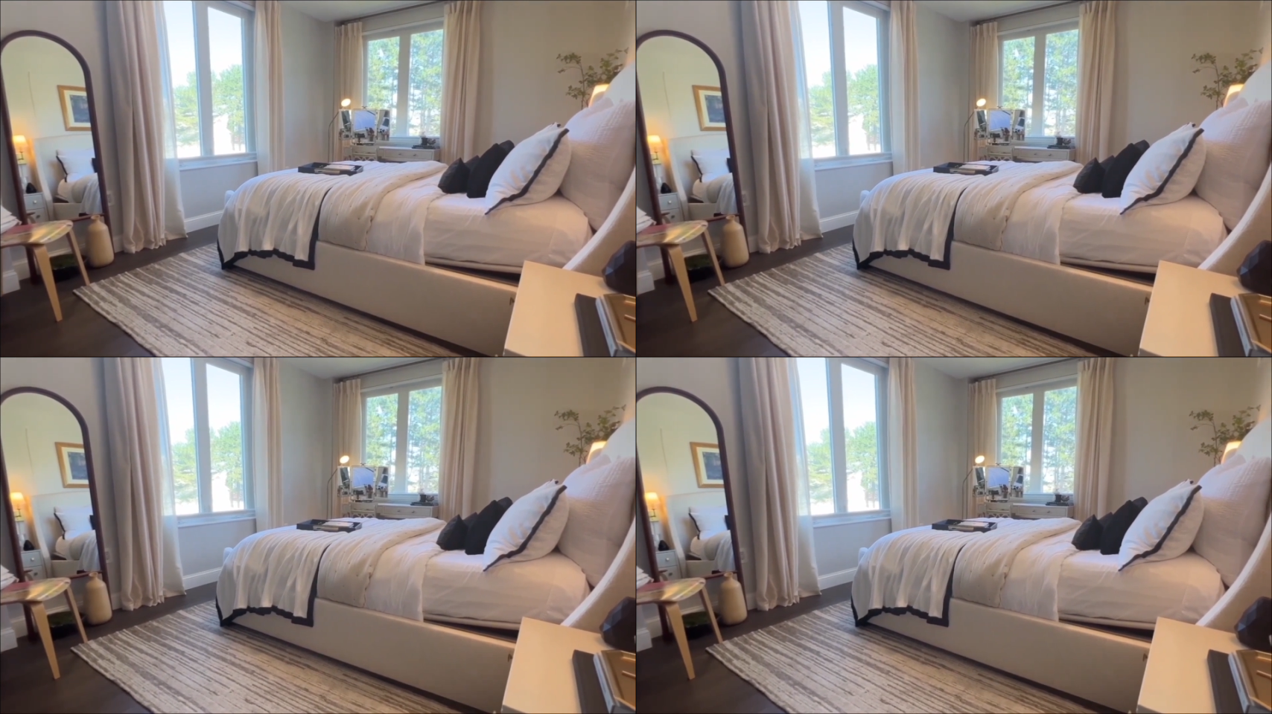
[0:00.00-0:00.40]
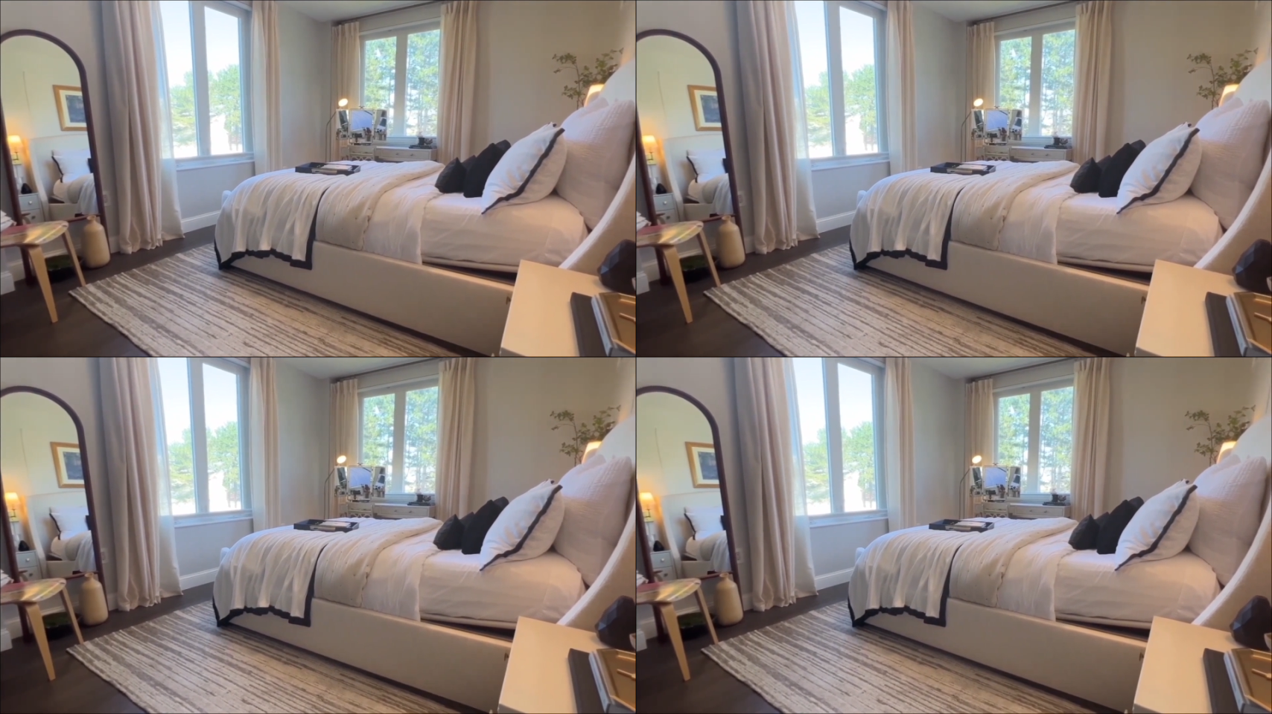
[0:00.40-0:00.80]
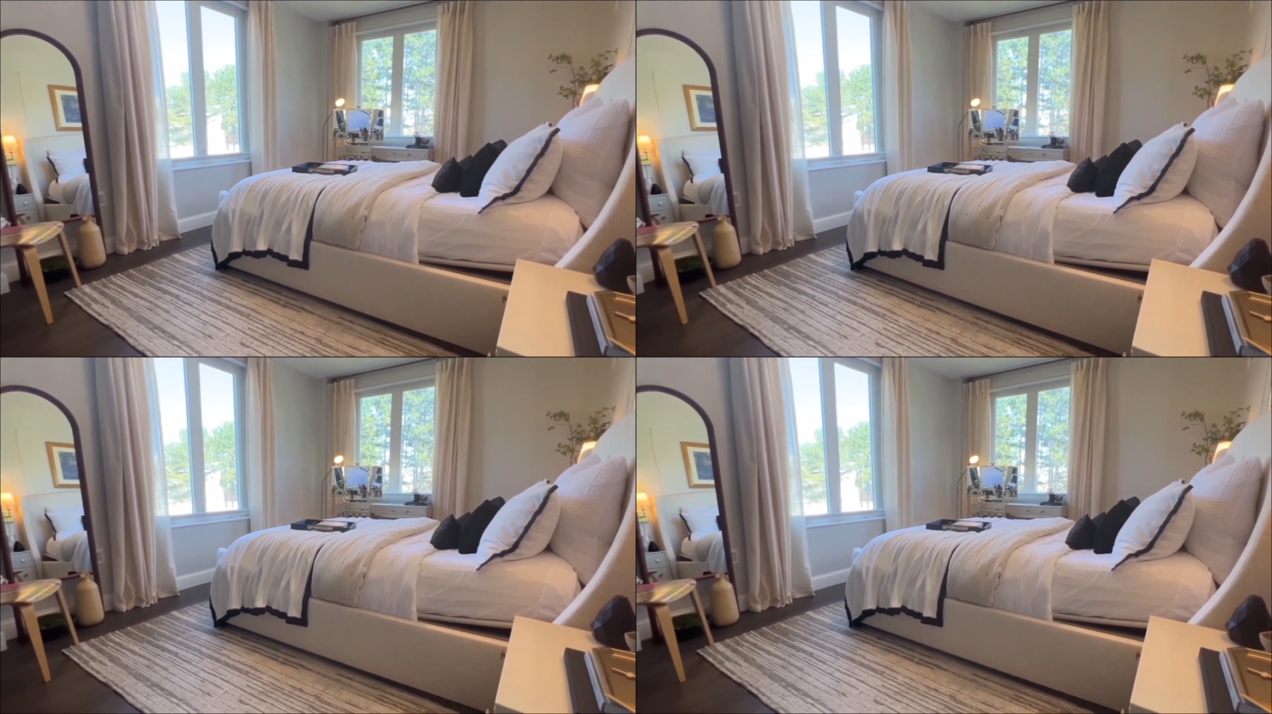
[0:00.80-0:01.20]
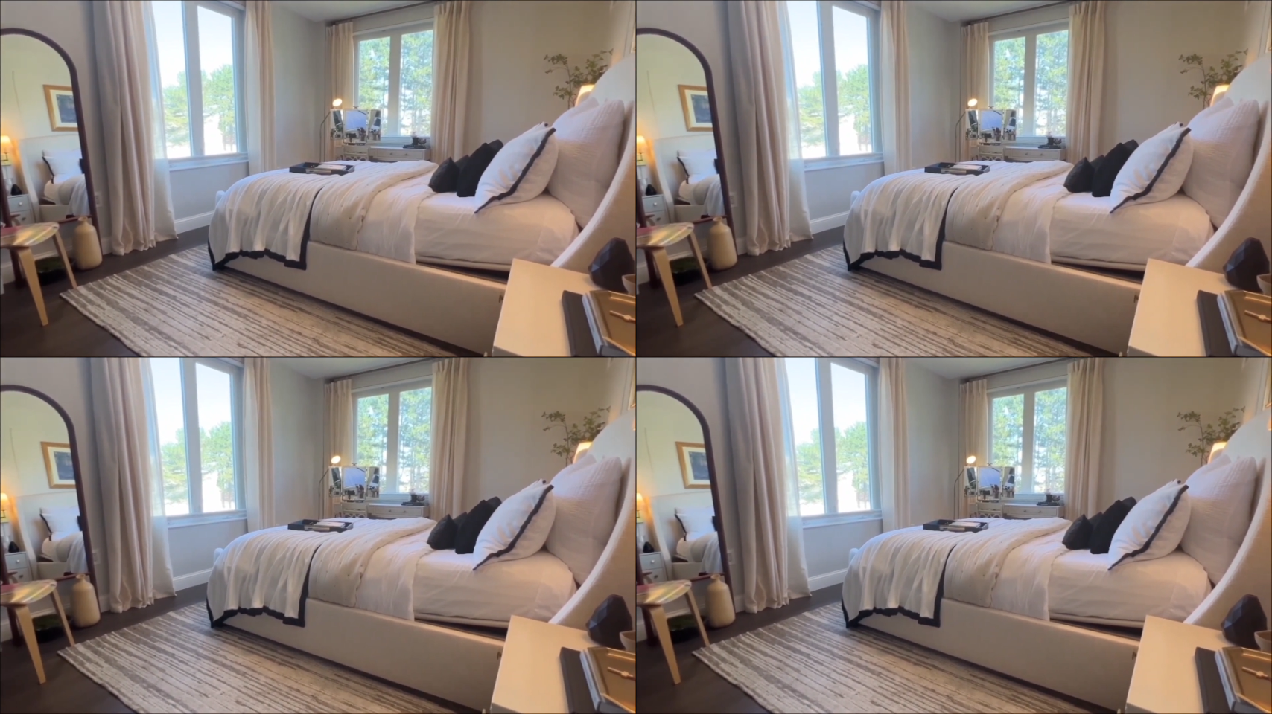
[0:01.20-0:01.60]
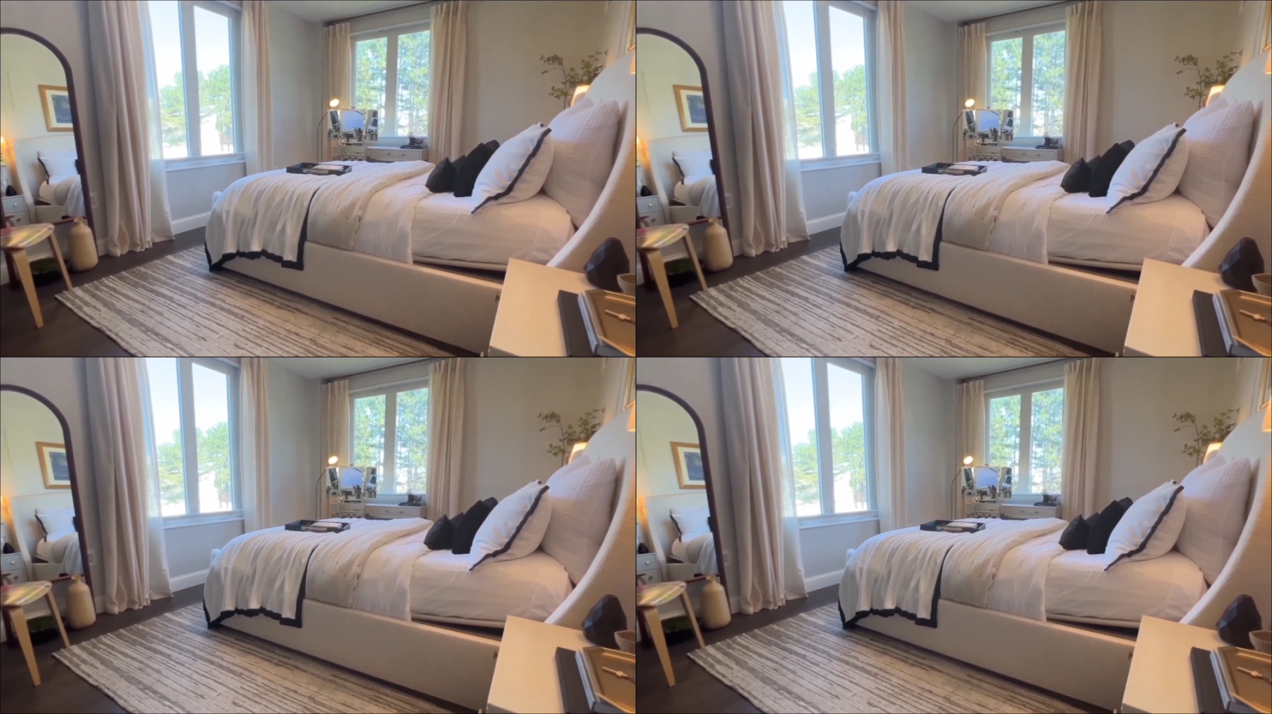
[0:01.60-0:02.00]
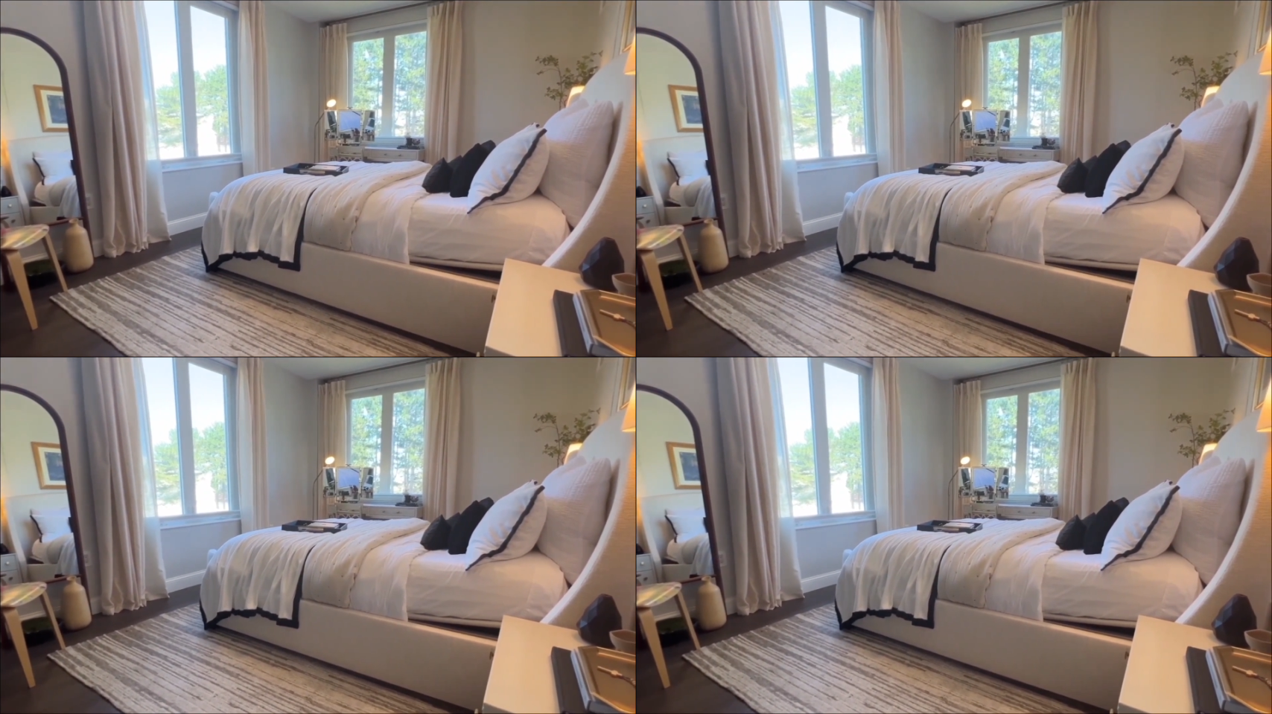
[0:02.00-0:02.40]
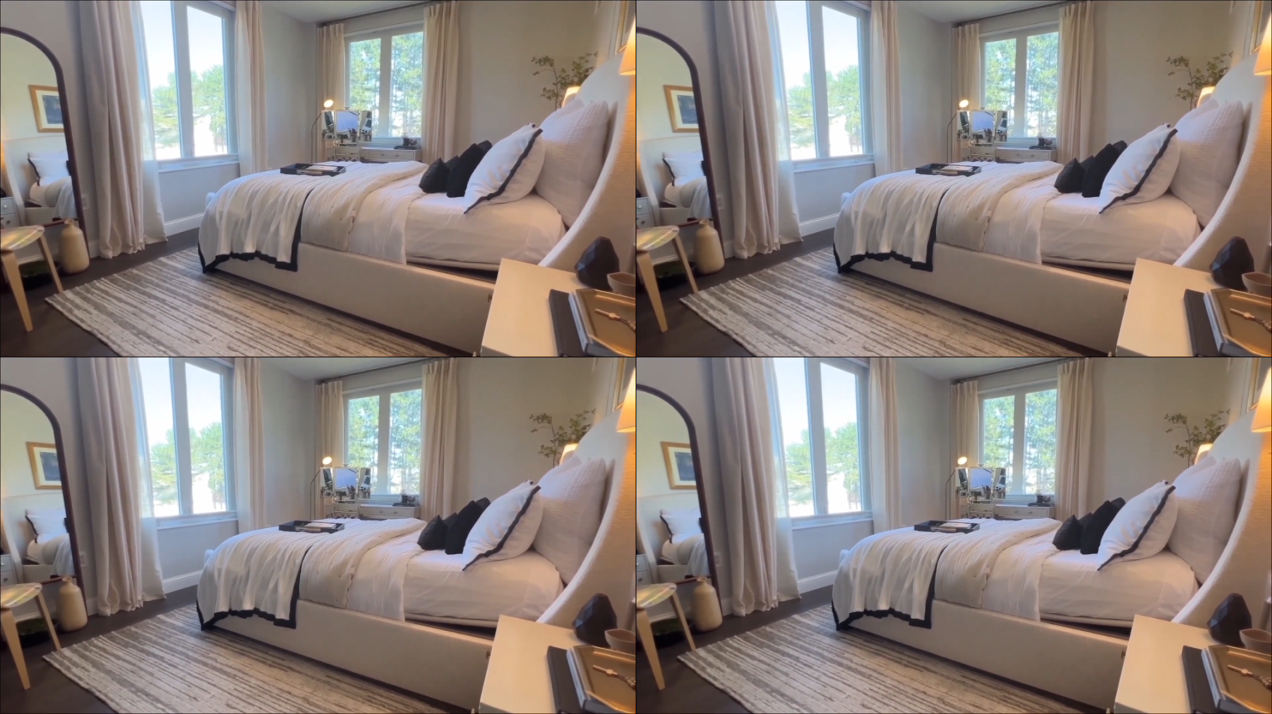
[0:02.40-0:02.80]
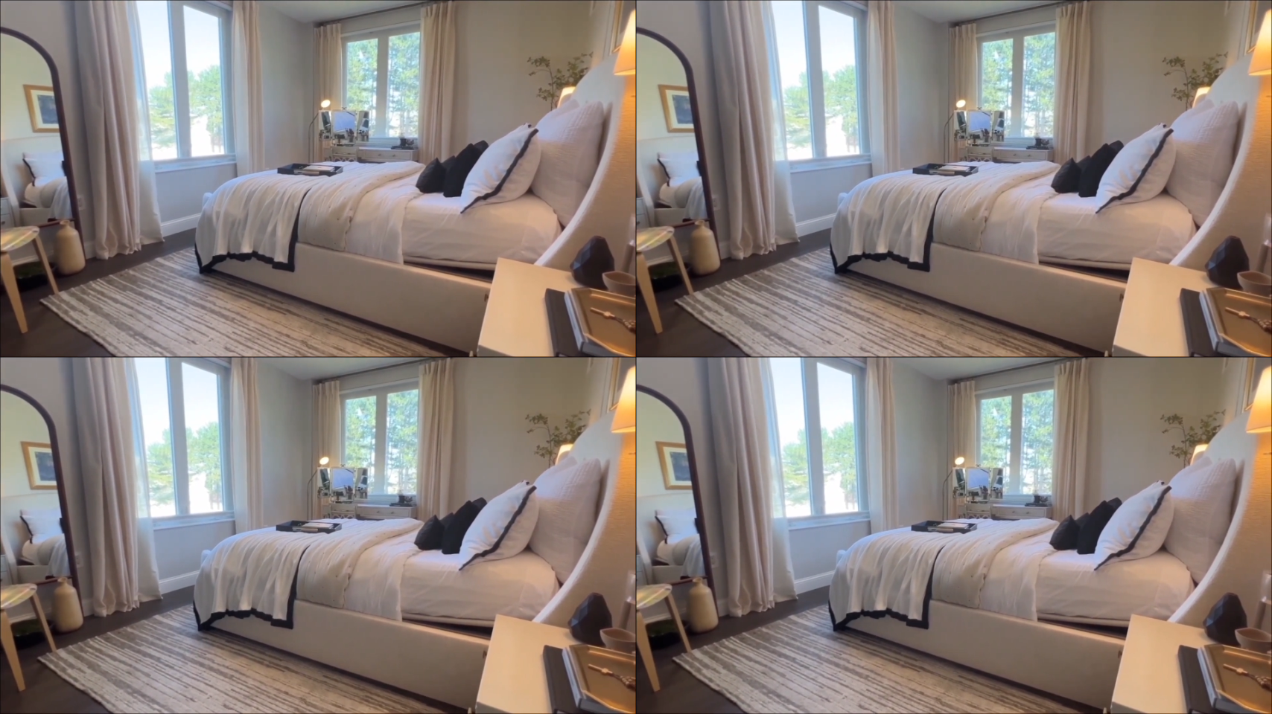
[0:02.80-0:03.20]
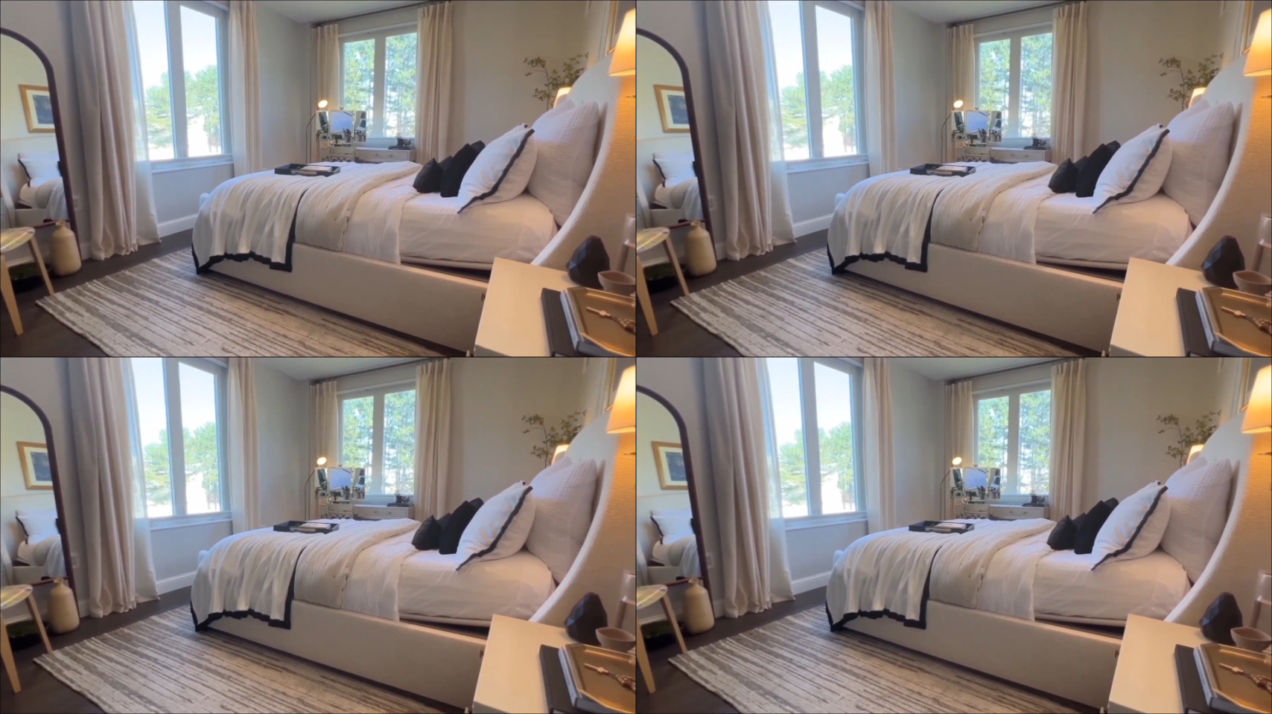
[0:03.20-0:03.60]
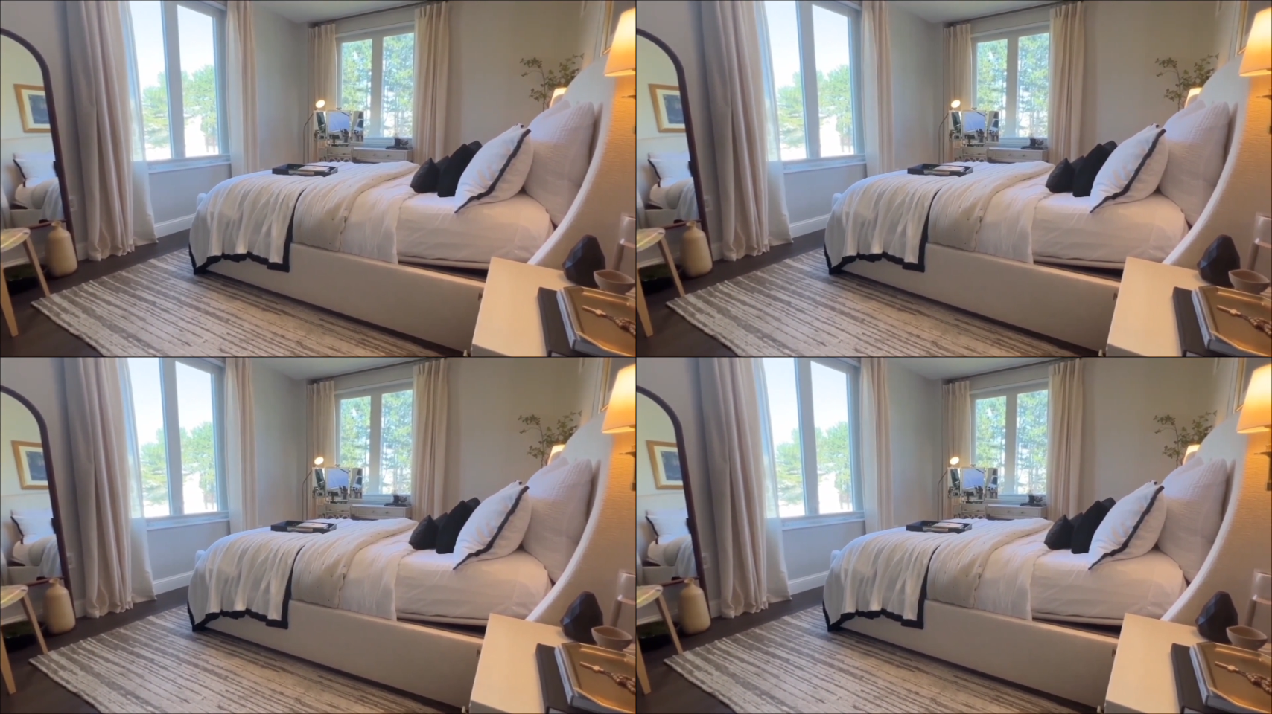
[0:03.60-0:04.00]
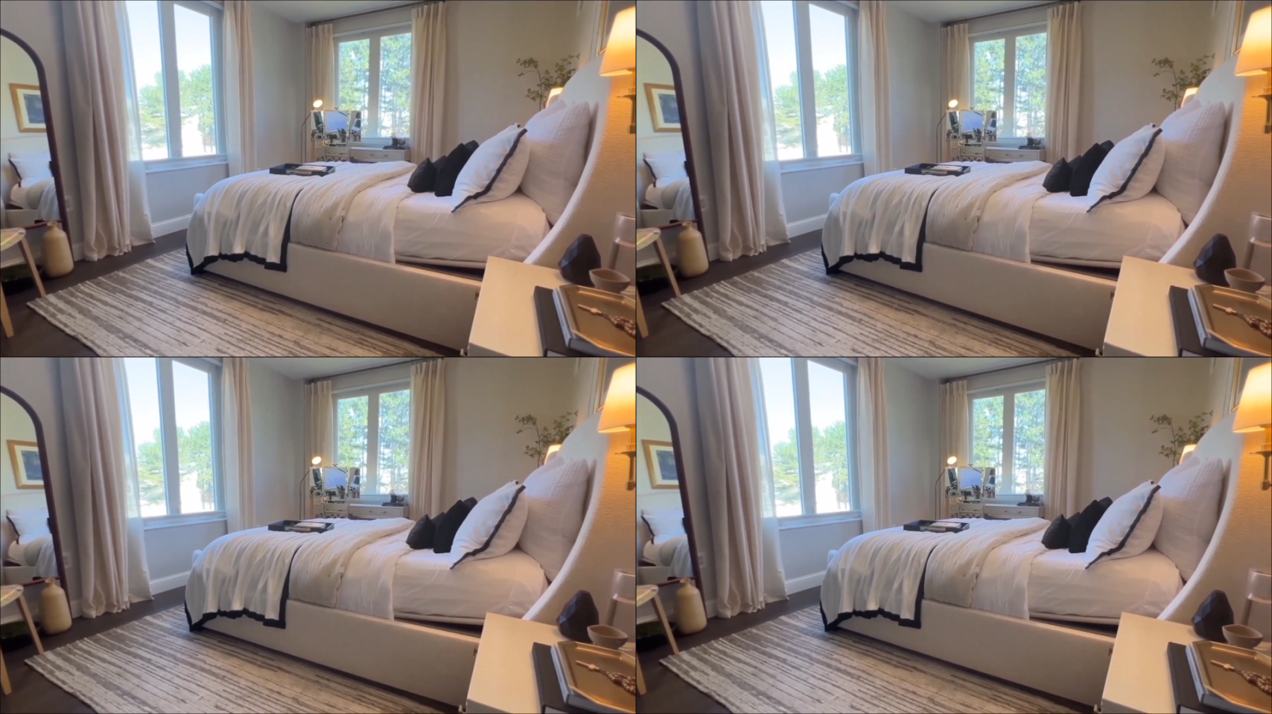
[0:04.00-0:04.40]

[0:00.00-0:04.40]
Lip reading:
[unreadable: no face in view]